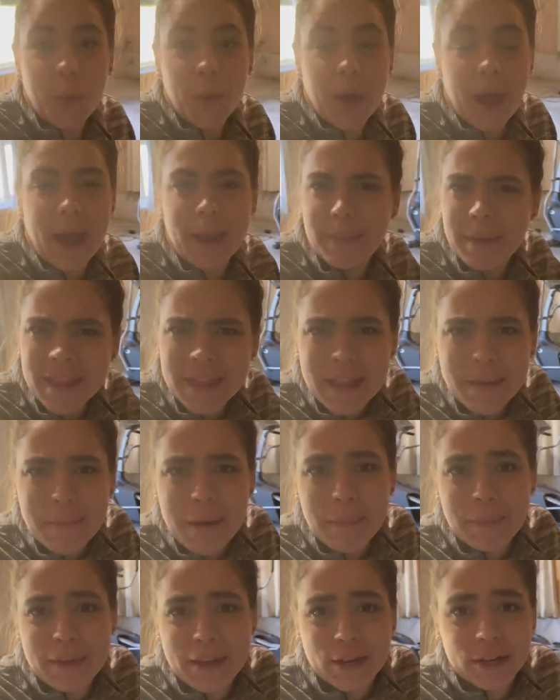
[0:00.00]
I beat them
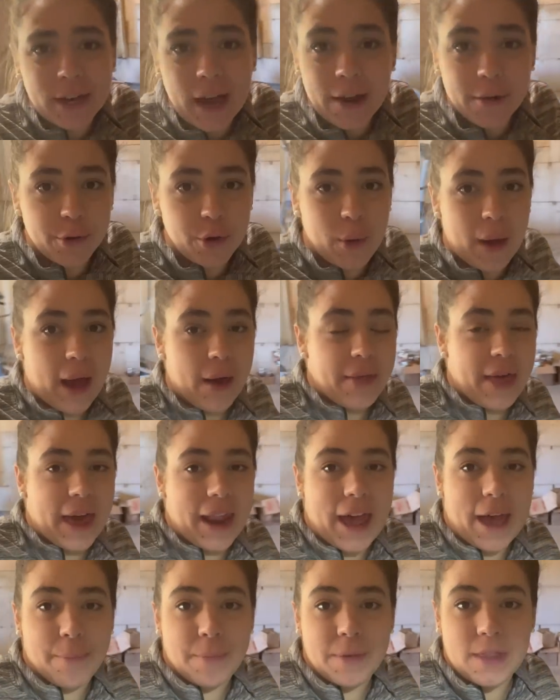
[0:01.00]
up here. I don't know how that
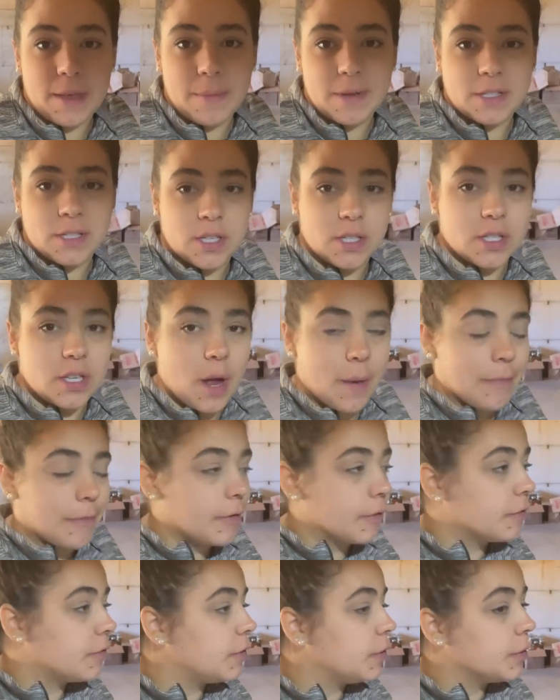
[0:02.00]
happened. They must have stopped
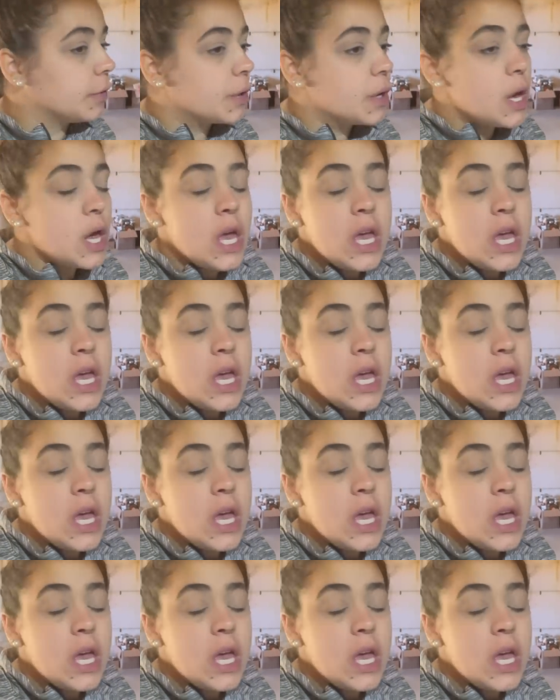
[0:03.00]
for food.